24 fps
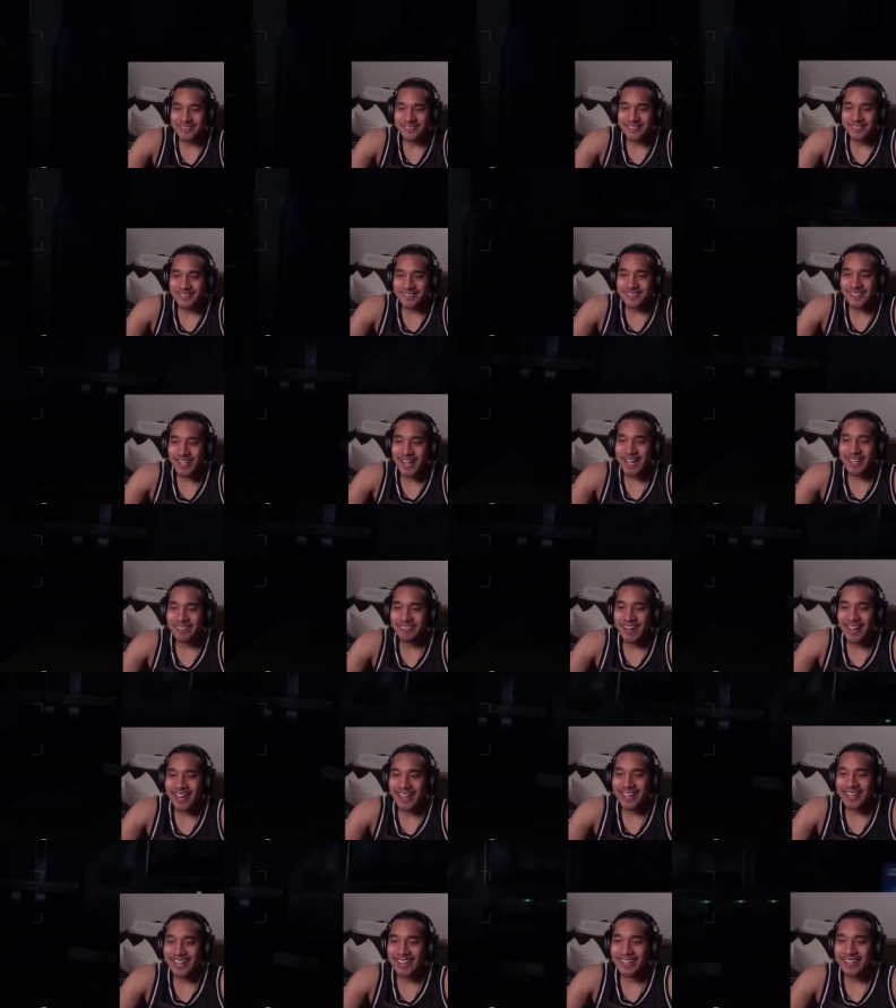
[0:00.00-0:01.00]
Why am I
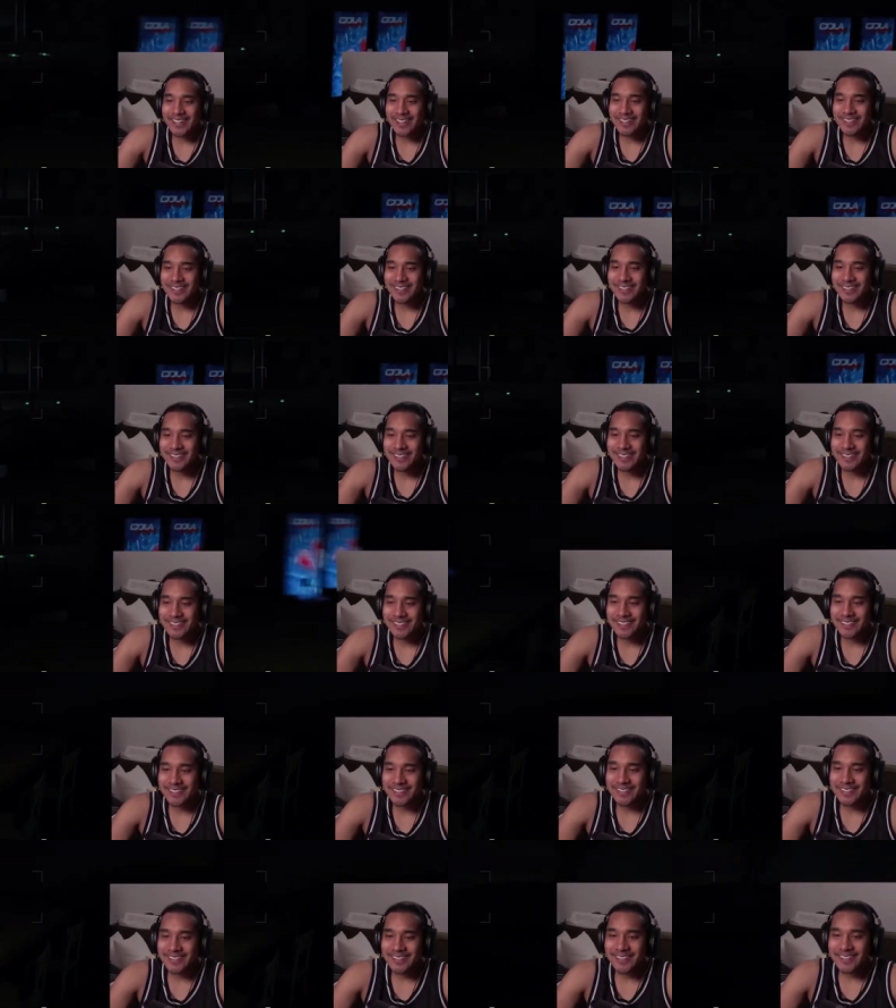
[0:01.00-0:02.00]
here?
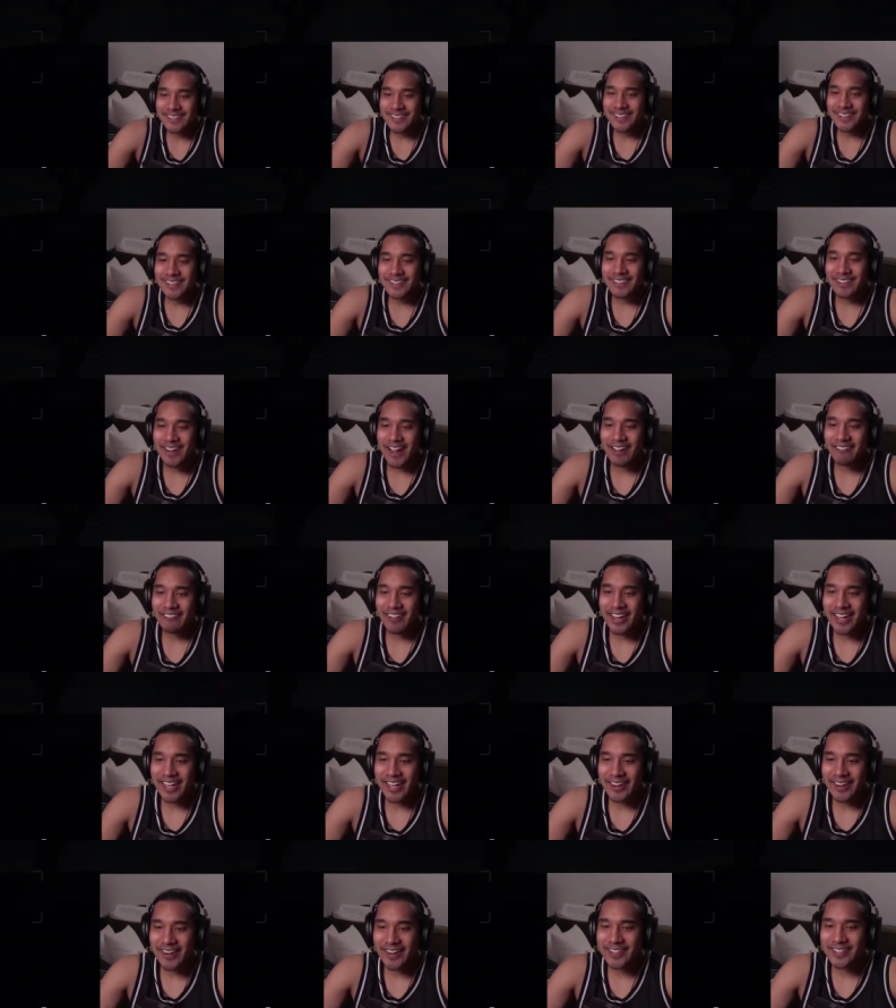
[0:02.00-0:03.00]
Why am I
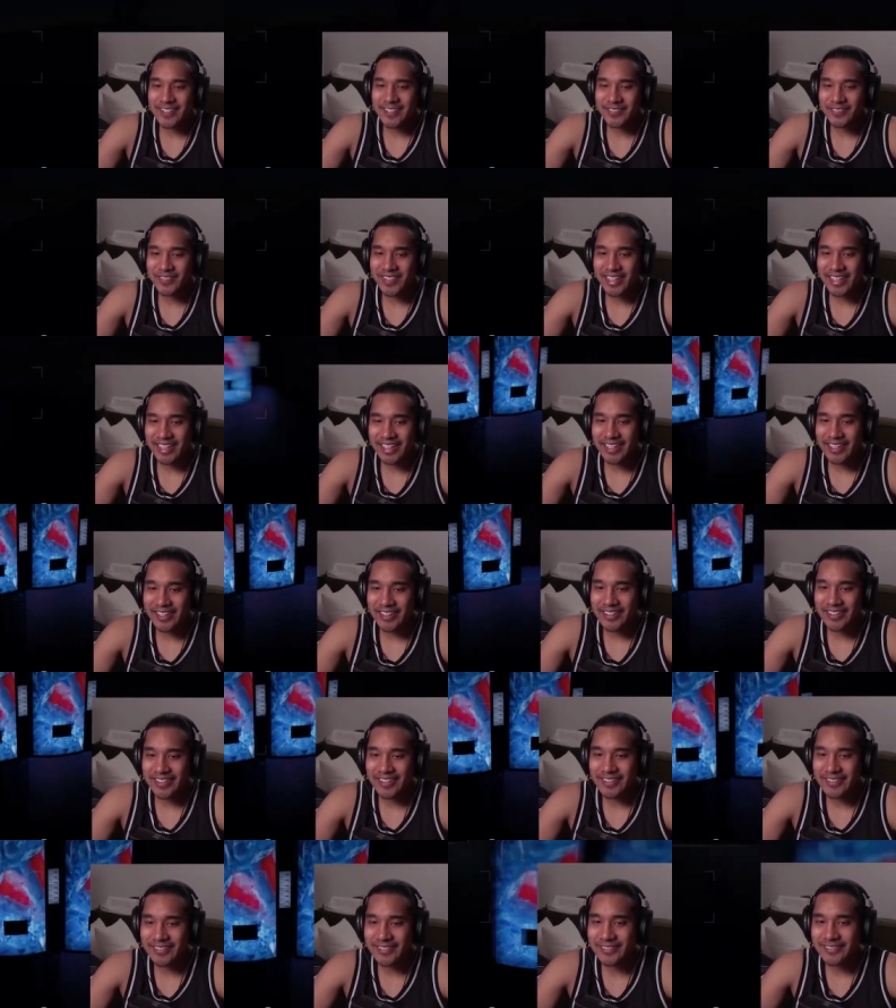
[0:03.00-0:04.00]
here? I shouldn't be here.
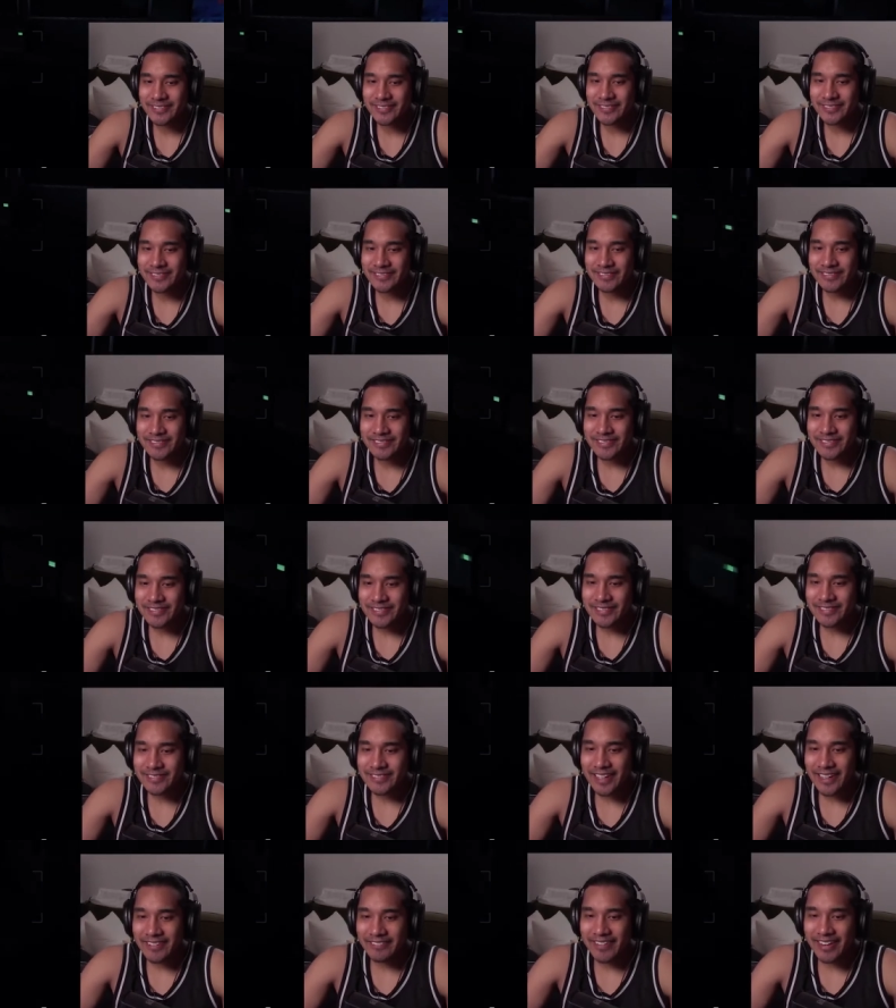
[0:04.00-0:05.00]

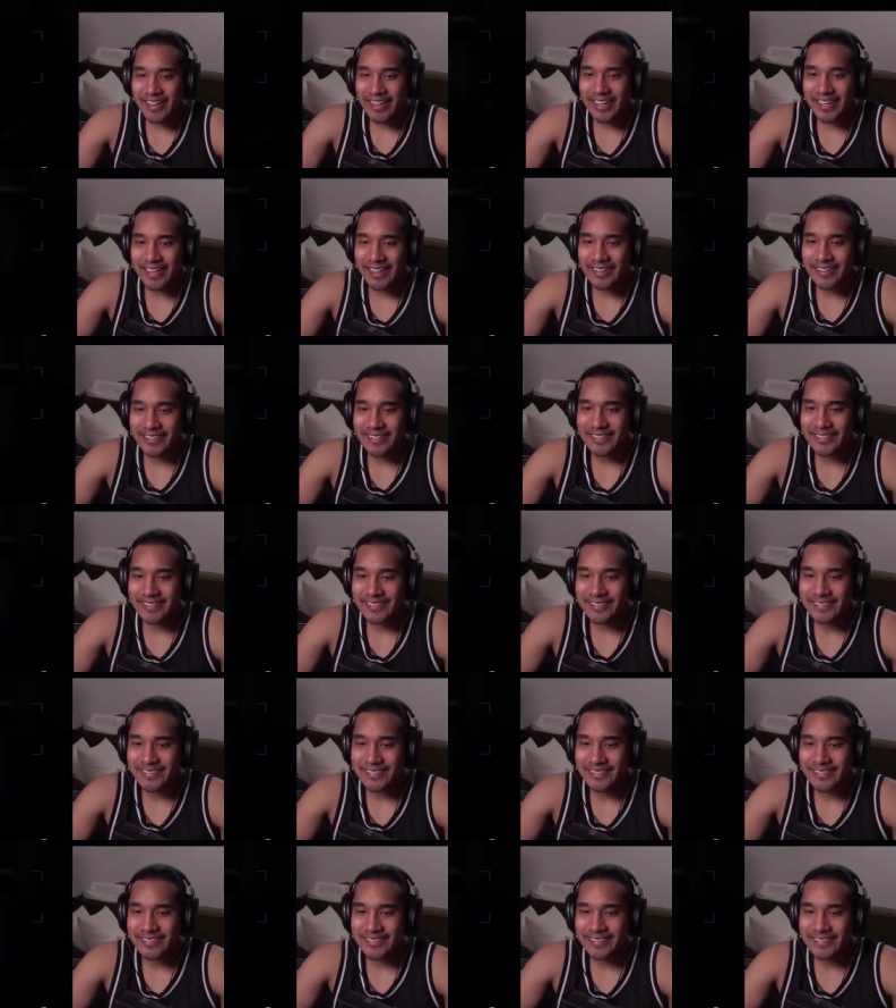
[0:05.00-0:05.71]
Why am I here?